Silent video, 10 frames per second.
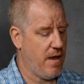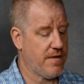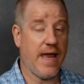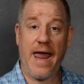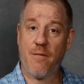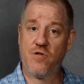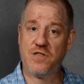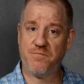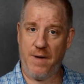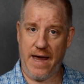The camera
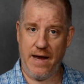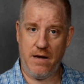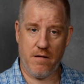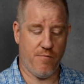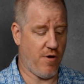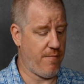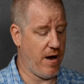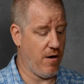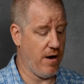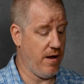is made
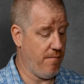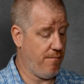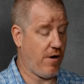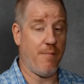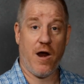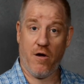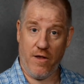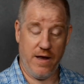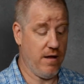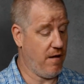primarily
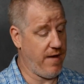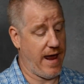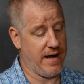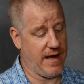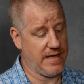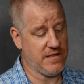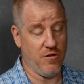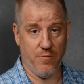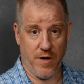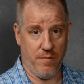of anodized
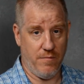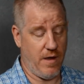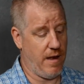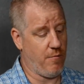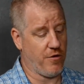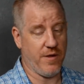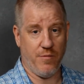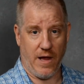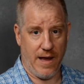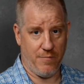aluminum and
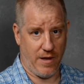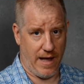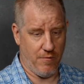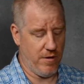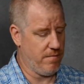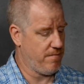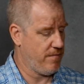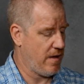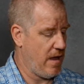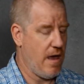multi-ply plywood,
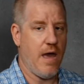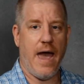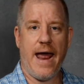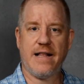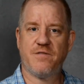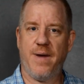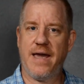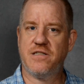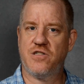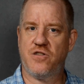and it's
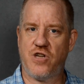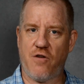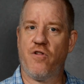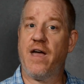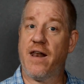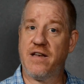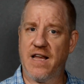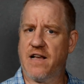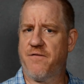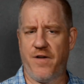based generally on a
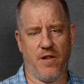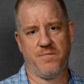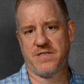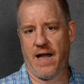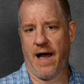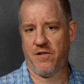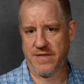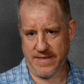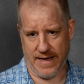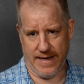Dick Phillips style
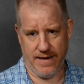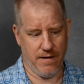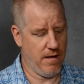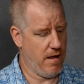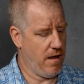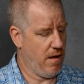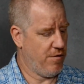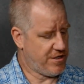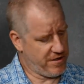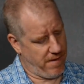design,
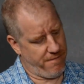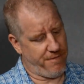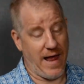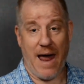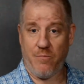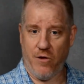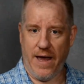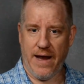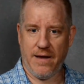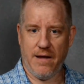which is a flat
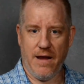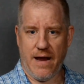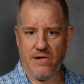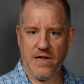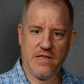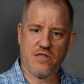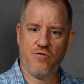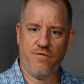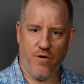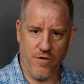plate and lead
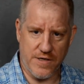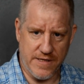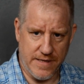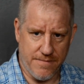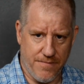screw focusing.